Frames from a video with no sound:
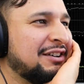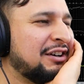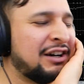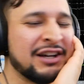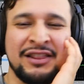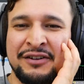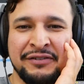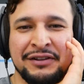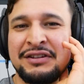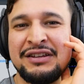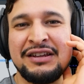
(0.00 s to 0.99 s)
I love
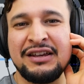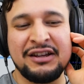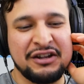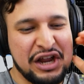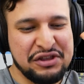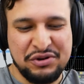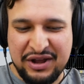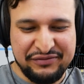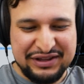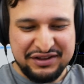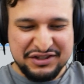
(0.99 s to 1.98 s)
it. And you
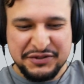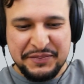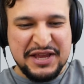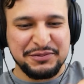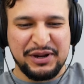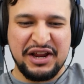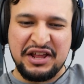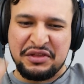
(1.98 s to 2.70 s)
have like this bass playing,